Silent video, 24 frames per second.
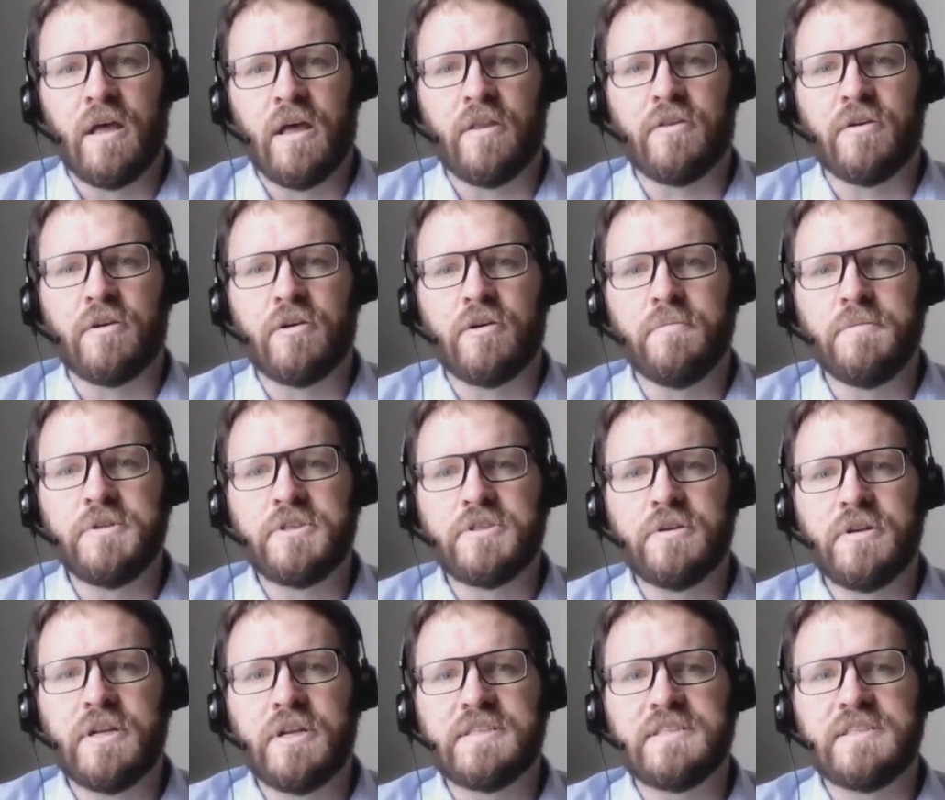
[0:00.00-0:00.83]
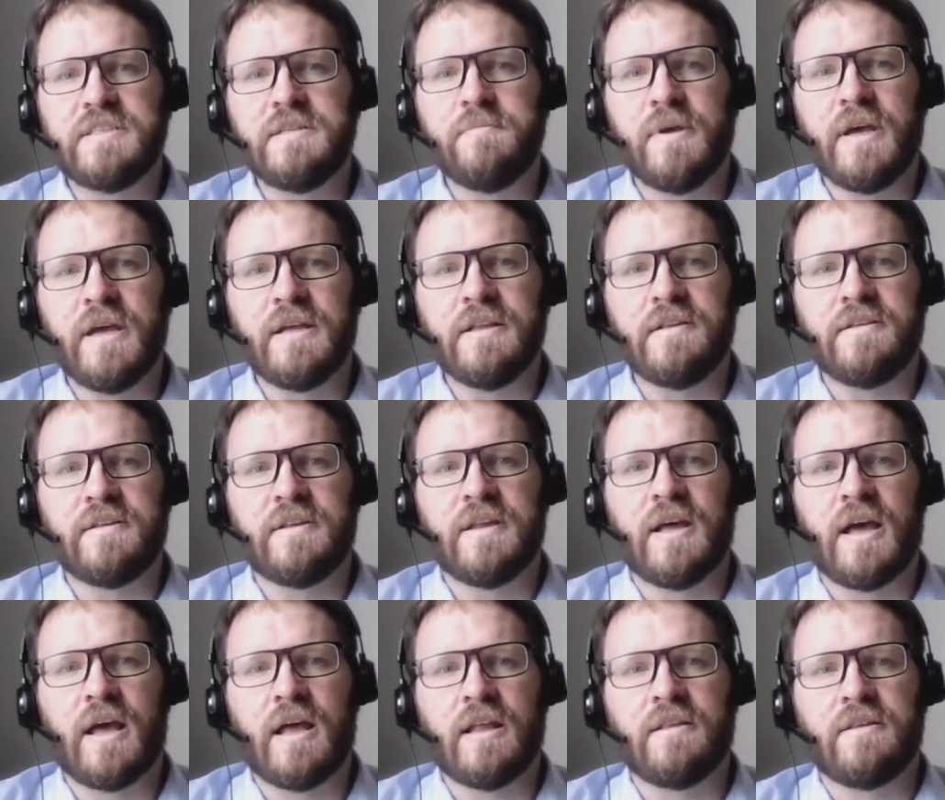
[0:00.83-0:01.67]
The Commission
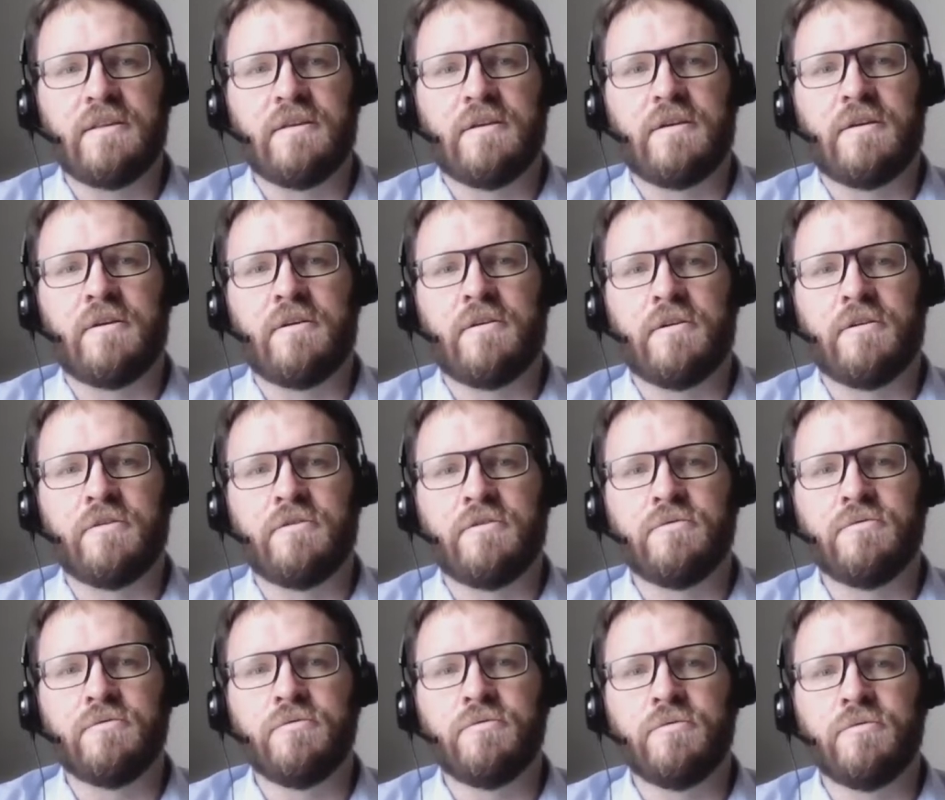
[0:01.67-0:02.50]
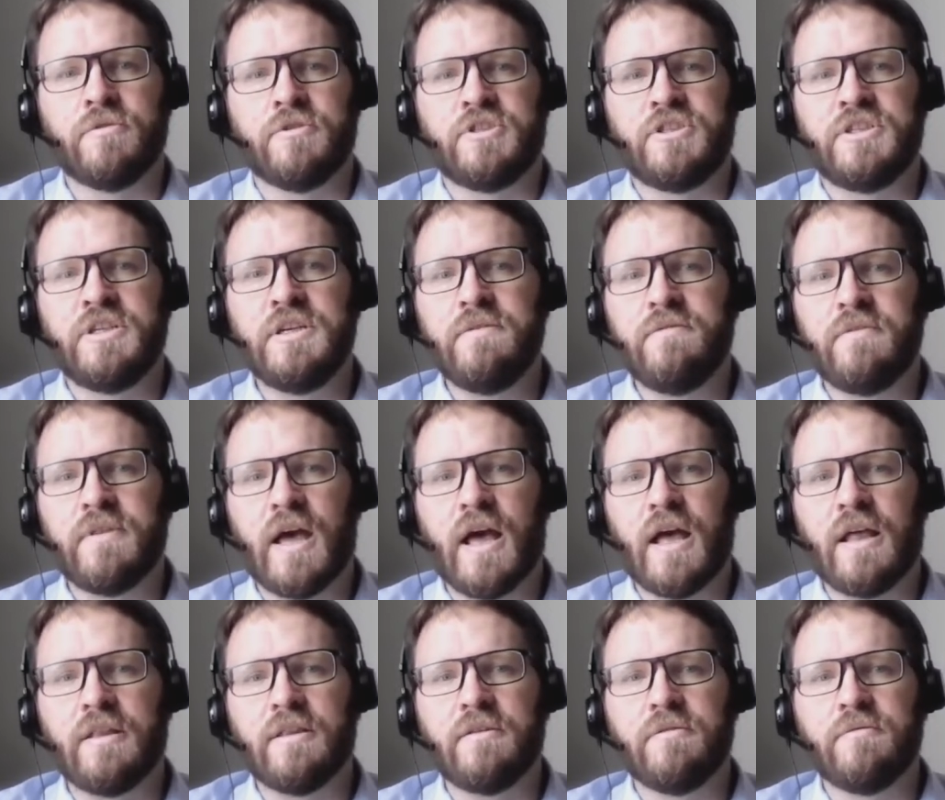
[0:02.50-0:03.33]
estimates that to achieve
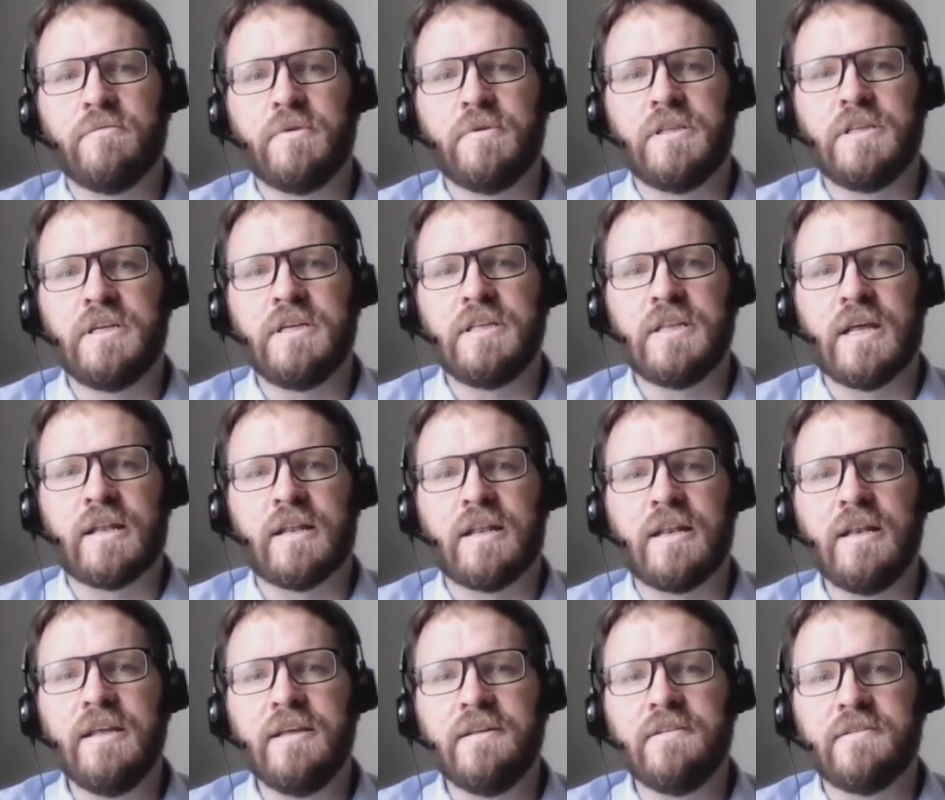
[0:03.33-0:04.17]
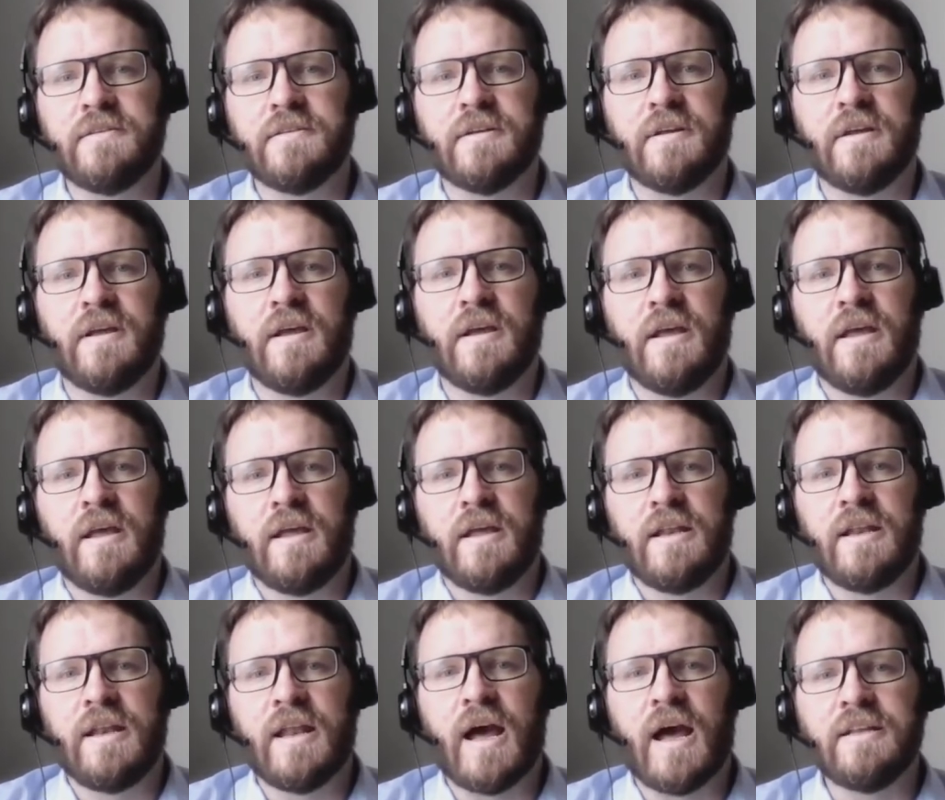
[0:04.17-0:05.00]
that, we need at least
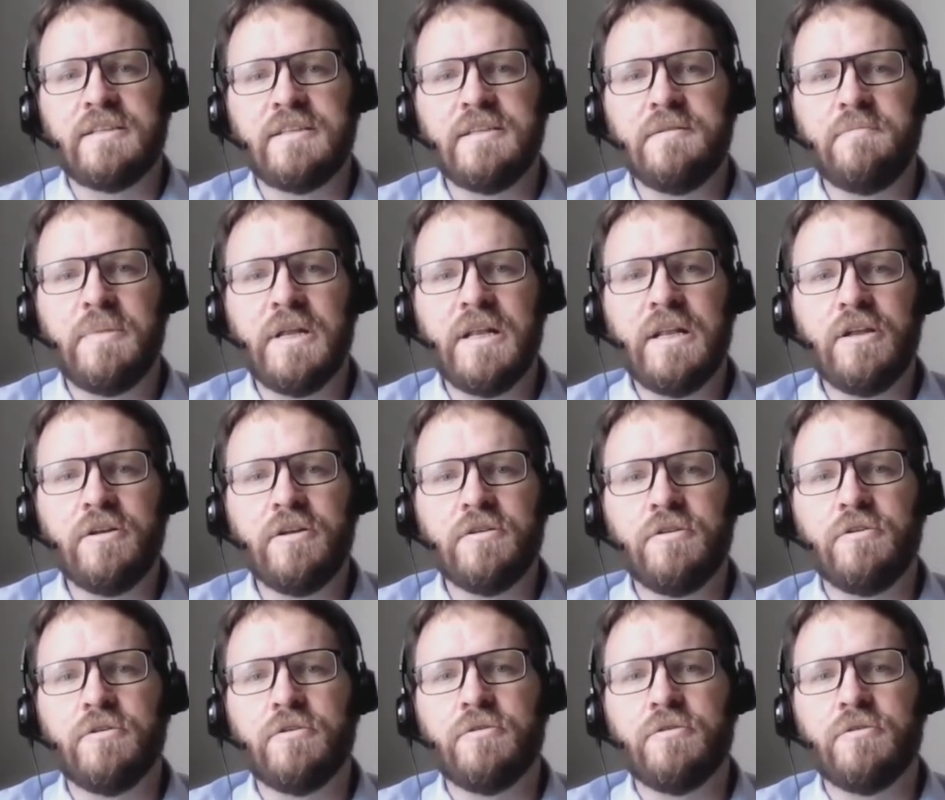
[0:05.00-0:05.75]
90 billion